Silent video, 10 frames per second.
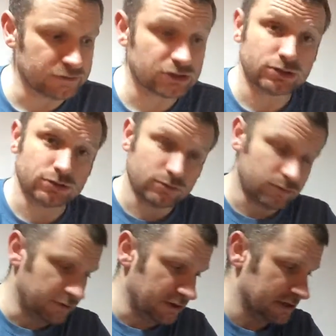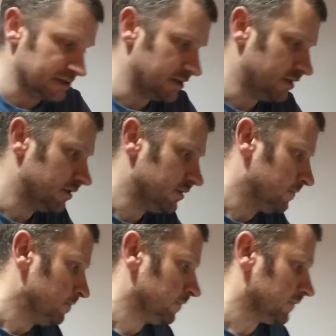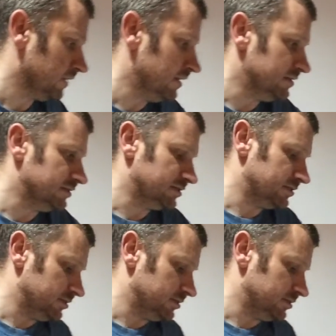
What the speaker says: So this is